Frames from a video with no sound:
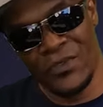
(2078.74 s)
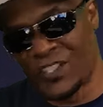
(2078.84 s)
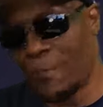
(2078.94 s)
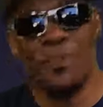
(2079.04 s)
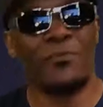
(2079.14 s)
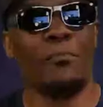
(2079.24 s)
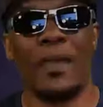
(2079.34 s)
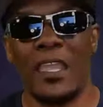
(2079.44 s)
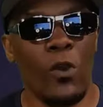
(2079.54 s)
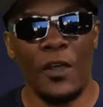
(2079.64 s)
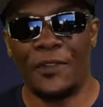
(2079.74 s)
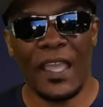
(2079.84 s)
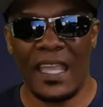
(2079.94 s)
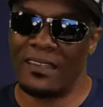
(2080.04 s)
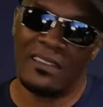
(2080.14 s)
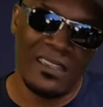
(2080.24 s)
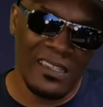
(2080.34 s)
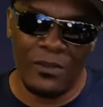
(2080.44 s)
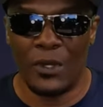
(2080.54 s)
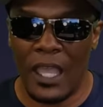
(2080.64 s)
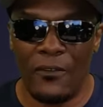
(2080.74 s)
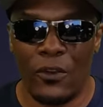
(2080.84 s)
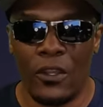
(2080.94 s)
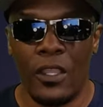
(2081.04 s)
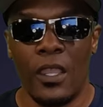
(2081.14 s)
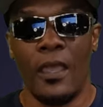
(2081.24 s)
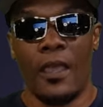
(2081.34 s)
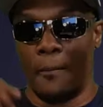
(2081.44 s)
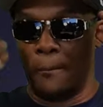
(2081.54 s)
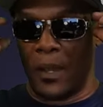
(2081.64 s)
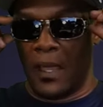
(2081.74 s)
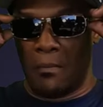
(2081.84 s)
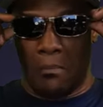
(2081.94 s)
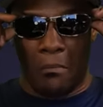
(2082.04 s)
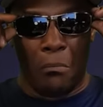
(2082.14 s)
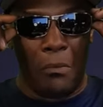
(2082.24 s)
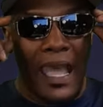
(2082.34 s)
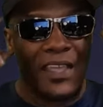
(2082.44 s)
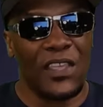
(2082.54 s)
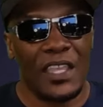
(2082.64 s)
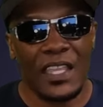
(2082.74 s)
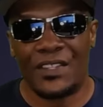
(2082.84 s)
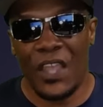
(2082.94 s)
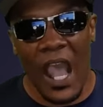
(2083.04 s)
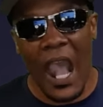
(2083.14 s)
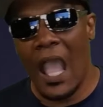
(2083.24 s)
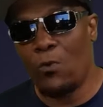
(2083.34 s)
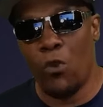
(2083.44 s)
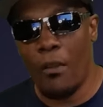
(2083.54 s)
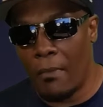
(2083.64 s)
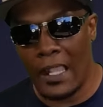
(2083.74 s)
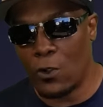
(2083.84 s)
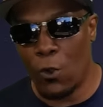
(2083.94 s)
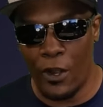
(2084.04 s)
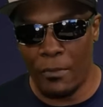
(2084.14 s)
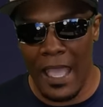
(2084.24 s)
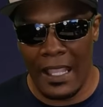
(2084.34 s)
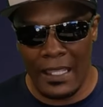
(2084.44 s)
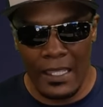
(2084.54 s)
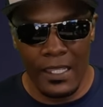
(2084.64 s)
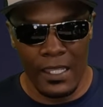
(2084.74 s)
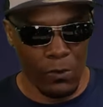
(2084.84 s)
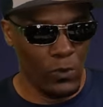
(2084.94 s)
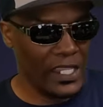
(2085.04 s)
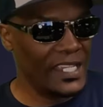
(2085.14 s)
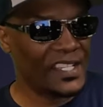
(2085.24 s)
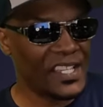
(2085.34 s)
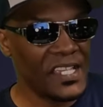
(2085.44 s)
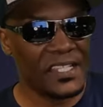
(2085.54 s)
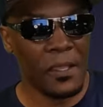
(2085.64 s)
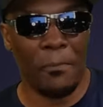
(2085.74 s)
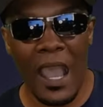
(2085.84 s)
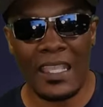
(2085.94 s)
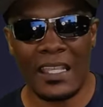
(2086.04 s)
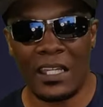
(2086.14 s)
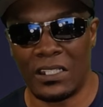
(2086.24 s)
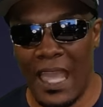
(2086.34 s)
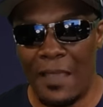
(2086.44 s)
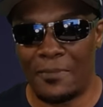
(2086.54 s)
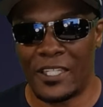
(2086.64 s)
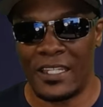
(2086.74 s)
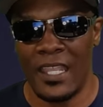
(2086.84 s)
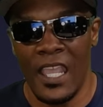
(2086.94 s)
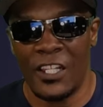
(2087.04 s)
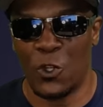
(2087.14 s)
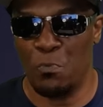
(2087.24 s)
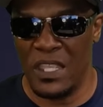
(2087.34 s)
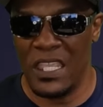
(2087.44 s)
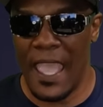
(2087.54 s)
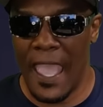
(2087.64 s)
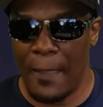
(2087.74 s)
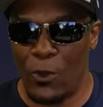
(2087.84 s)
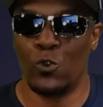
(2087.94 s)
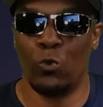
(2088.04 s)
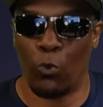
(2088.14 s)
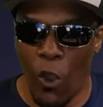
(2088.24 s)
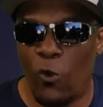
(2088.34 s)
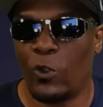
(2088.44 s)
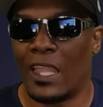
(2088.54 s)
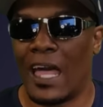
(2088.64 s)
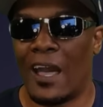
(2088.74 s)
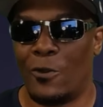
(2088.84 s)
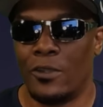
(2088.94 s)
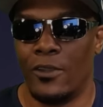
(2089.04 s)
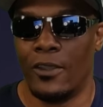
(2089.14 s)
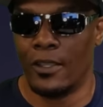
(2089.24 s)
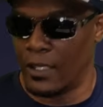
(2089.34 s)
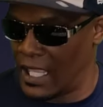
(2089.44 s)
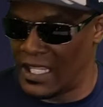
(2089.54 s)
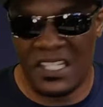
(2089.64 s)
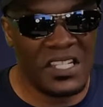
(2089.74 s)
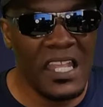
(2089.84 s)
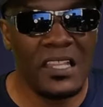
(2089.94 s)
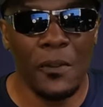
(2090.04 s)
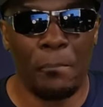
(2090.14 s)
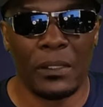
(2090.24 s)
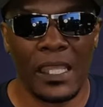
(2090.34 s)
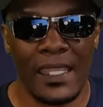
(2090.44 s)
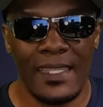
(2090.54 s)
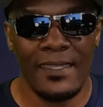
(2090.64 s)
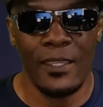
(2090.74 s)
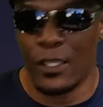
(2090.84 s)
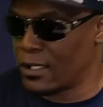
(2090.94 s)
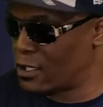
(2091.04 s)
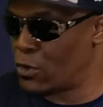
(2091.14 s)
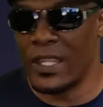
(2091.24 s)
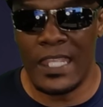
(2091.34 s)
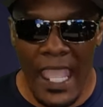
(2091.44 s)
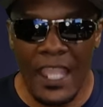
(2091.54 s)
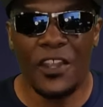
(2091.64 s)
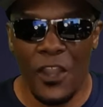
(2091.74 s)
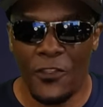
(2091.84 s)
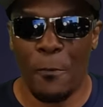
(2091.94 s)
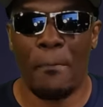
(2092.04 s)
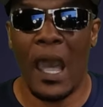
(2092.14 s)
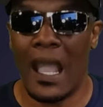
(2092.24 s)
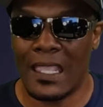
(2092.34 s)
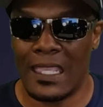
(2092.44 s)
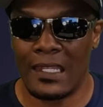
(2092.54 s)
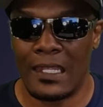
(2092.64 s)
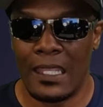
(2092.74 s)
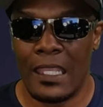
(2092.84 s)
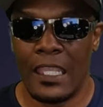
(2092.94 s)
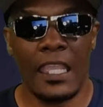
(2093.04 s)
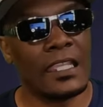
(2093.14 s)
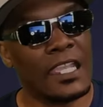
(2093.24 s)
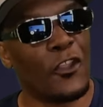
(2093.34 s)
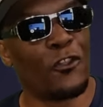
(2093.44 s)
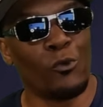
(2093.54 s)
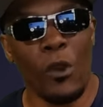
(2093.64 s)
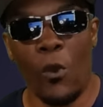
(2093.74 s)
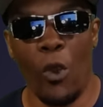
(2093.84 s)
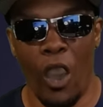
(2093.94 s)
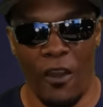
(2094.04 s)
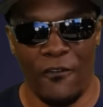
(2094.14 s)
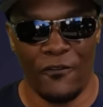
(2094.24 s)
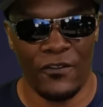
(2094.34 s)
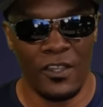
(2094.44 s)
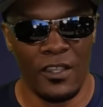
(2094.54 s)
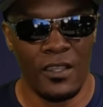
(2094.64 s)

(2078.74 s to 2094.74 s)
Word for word: Some people may want that, eh, whatever. But my thing is, I want my quarterback, when he sees the pocket collapsing, to be able to roll out, extend the play, create another pocket, and get a throw off.